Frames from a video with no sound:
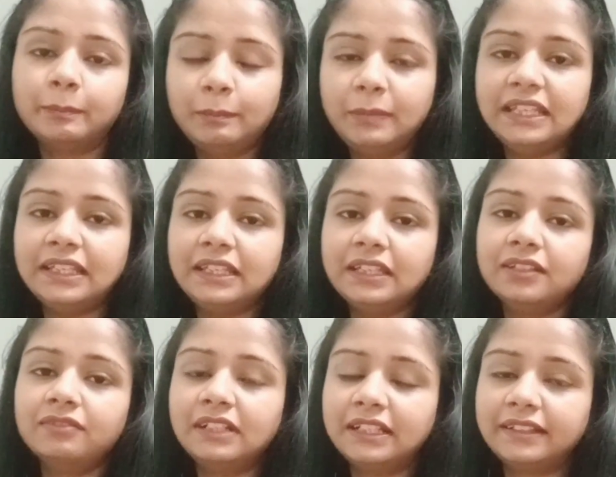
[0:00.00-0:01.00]
B
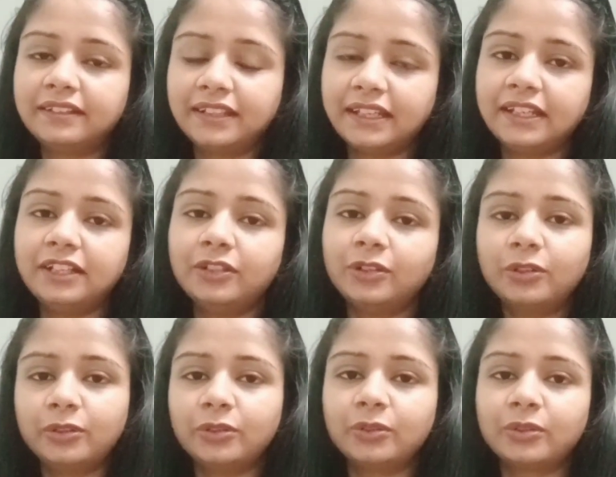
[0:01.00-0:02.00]
will create or
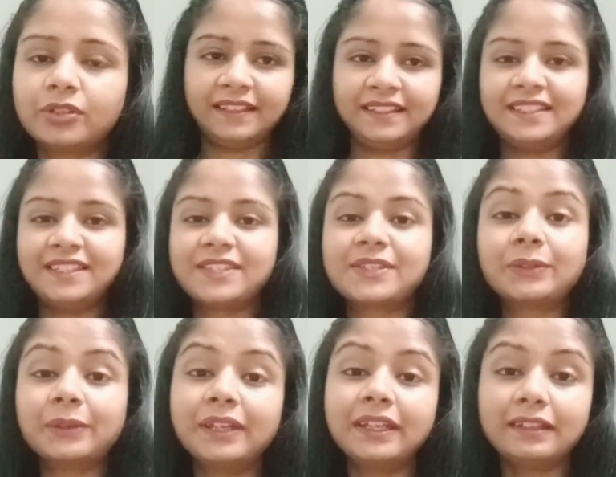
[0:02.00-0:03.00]
not?
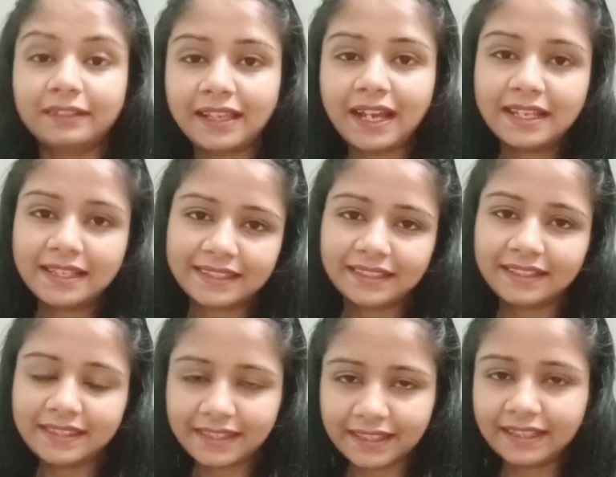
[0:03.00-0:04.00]
So here the answer
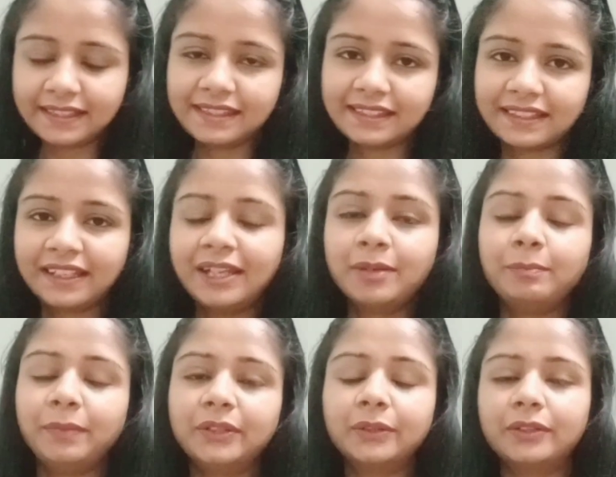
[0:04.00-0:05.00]
is yes,
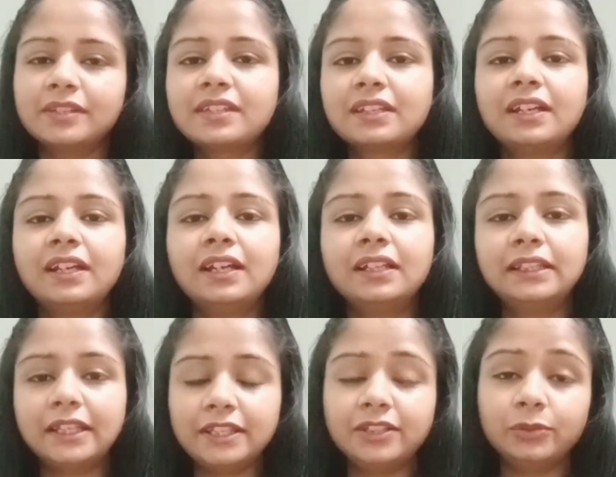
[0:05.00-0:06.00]
because
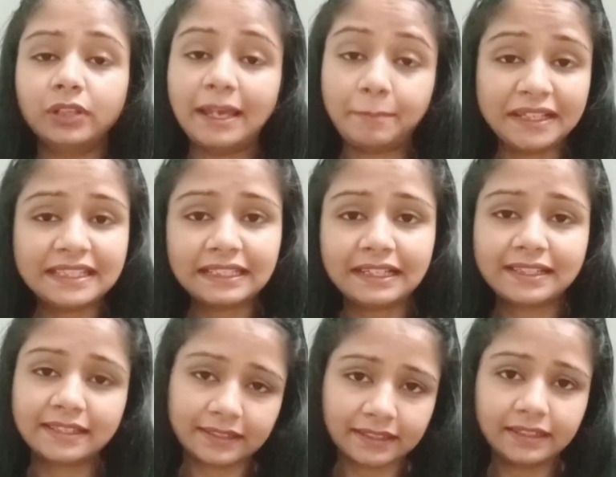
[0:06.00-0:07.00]
the Apex
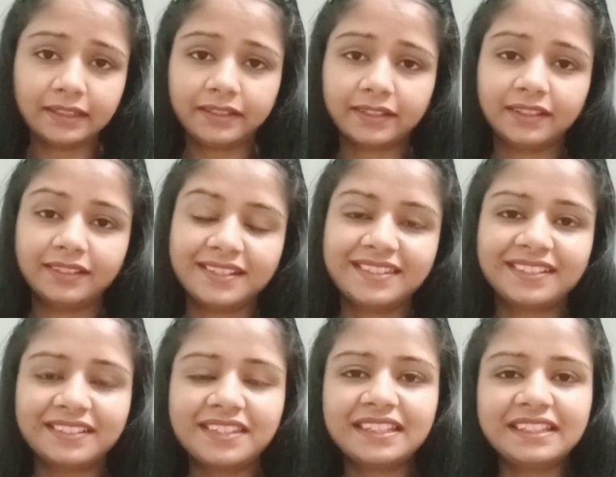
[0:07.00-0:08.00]
classes and the triggers
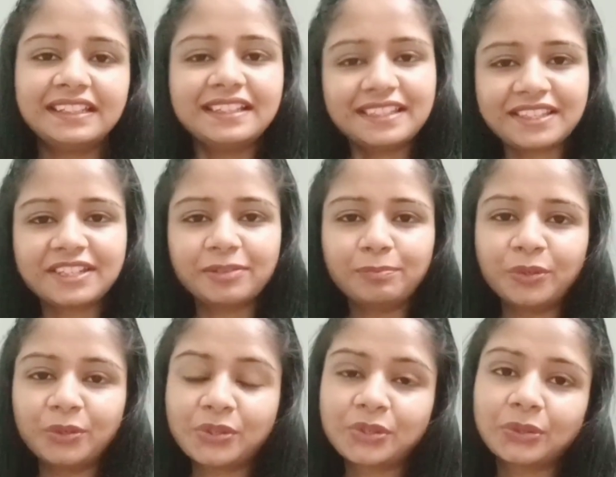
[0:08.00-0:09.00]
runs in the system
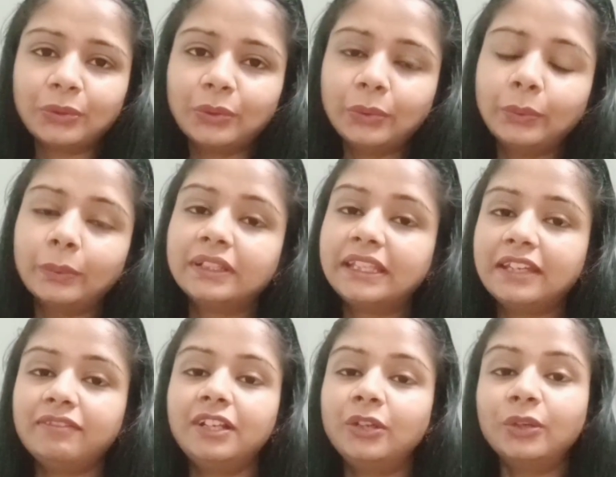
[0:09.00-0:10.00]
mode. So they
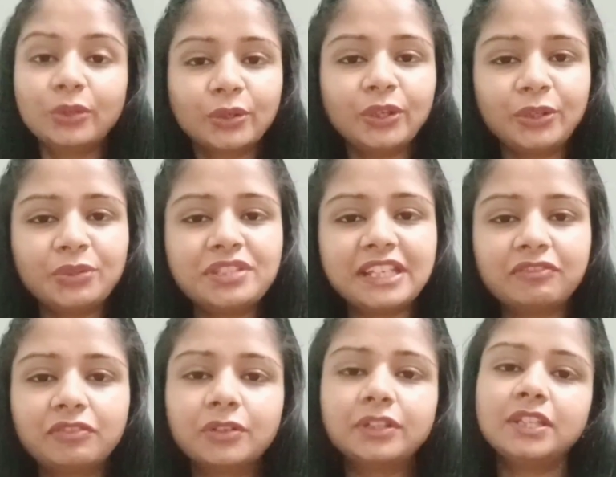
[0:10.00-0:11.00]
will not going to check
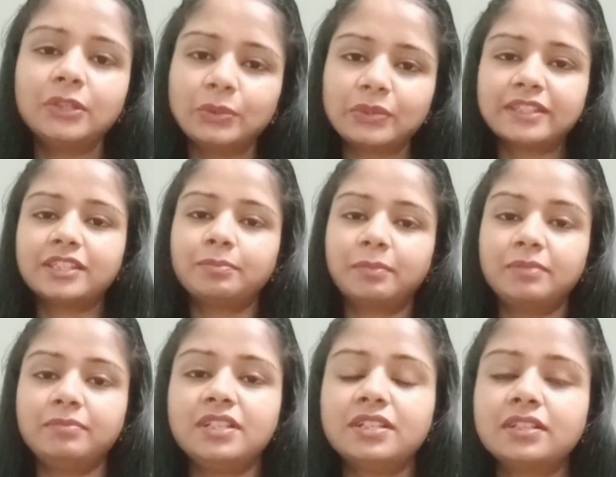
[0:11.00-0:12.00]
for the user's
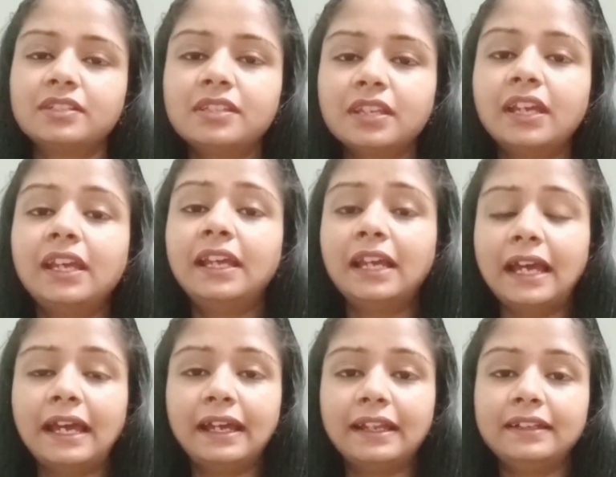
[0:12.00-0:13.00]
permissions.
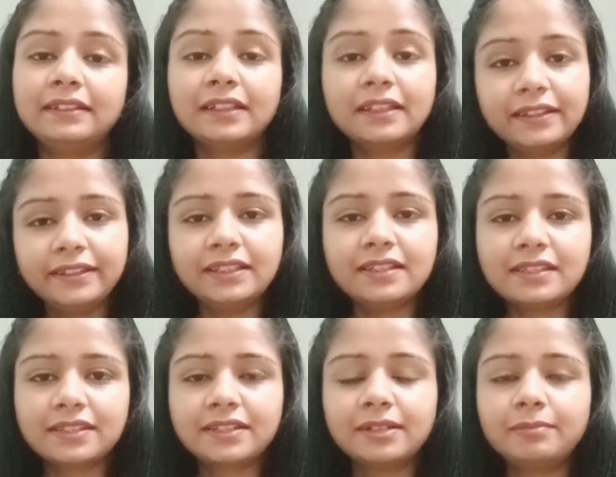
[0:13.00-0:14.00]
And in the
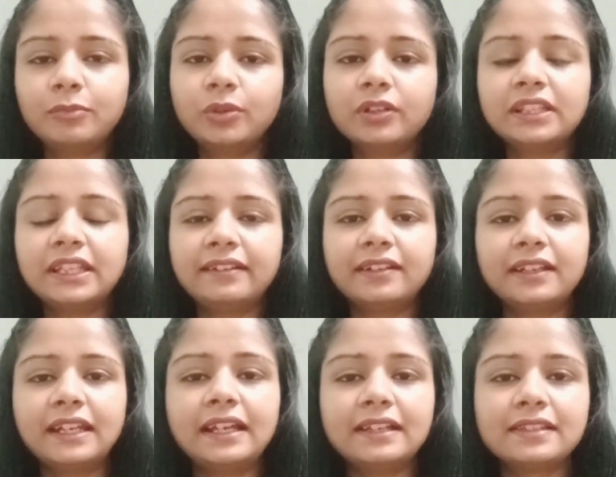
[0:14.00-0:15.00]
system mode, they run
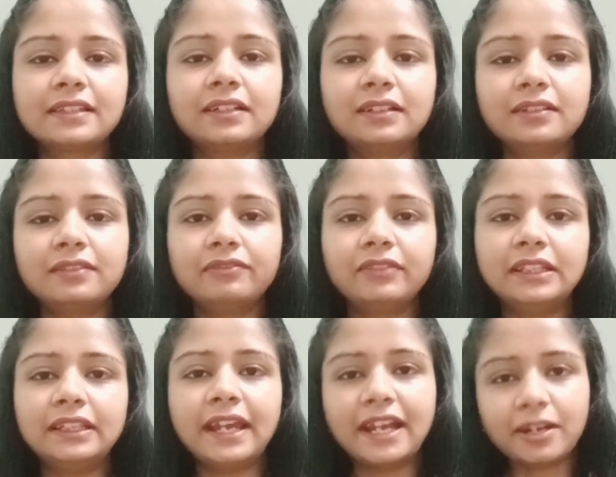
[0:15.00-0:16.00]
with
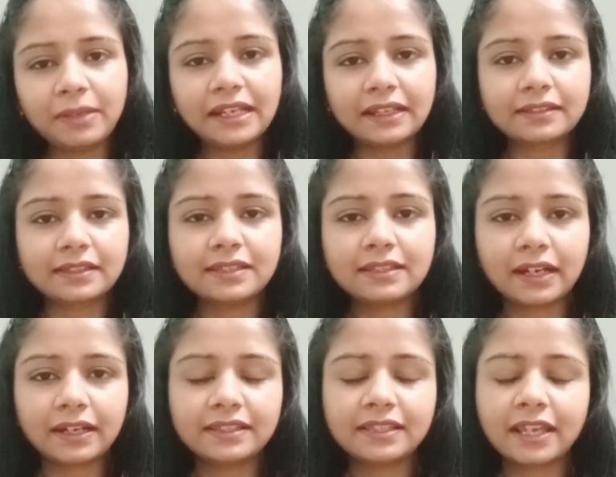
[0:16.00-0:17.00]
the admin access,
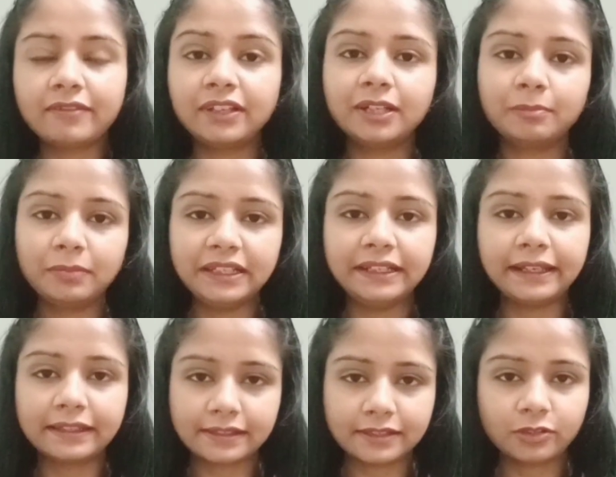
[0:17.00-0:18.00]
that is having complete
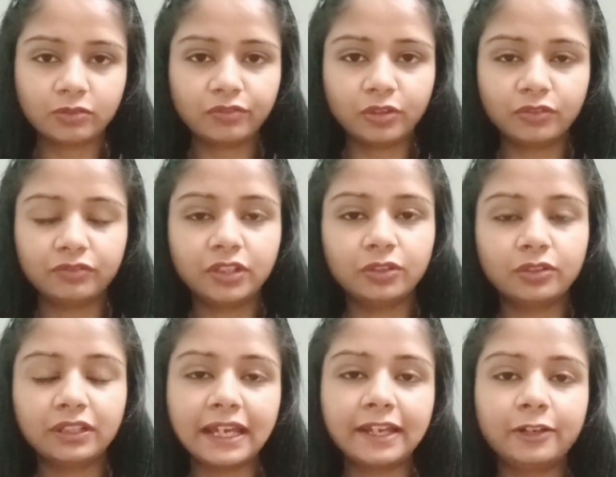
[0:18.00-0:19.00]
access of the
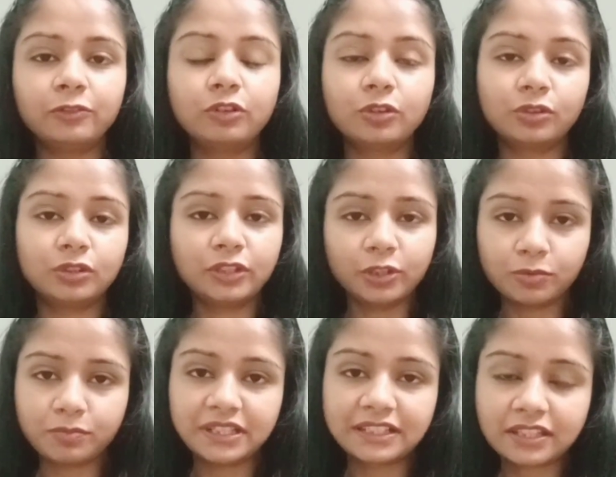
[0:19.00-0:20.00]
org and for all the
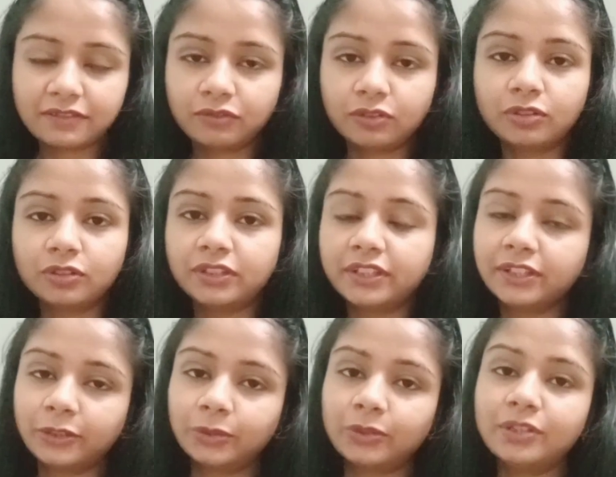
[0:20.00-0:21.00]
objects and for all the
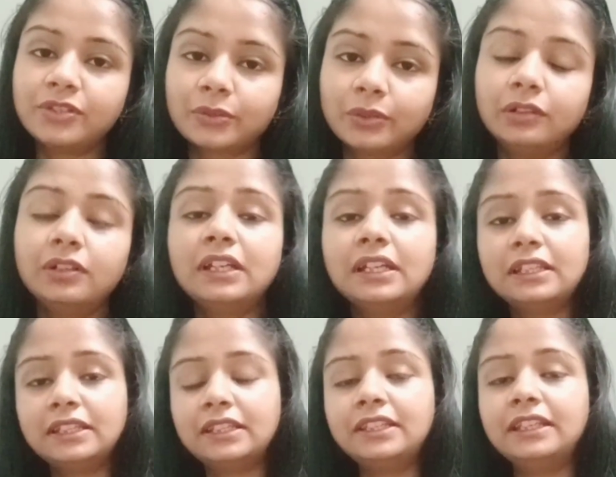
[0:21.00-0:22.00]
reports. So
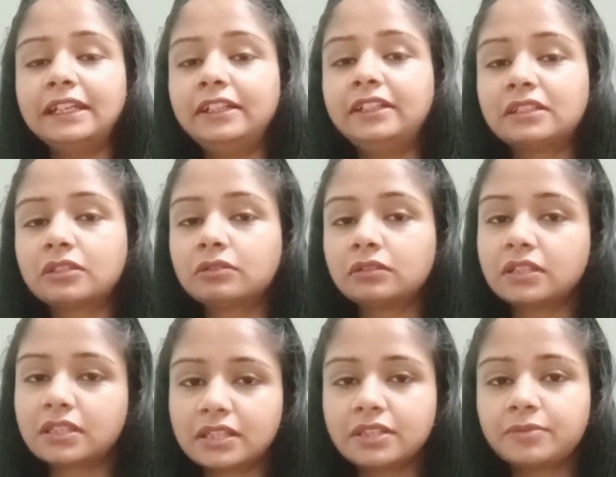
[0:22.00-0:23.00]

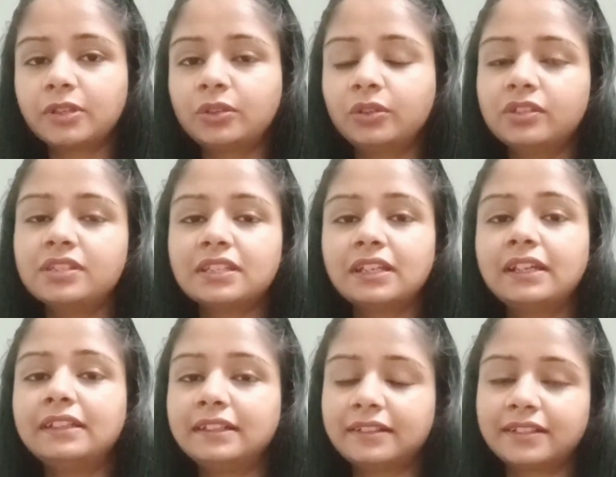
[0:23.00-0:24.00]
this is because
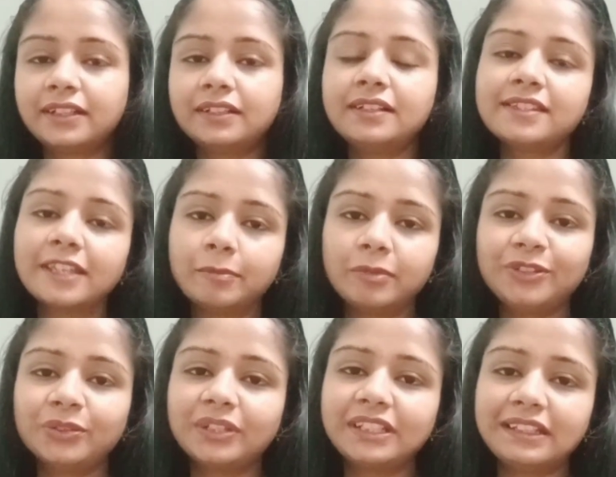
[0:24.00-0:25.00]
the trigger is able
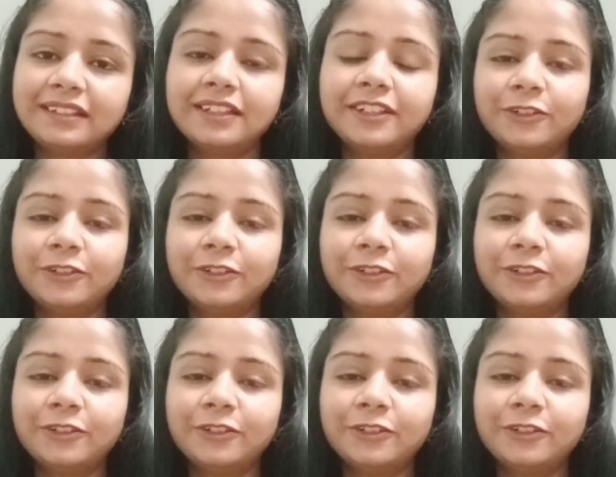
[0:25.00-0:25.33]
to create the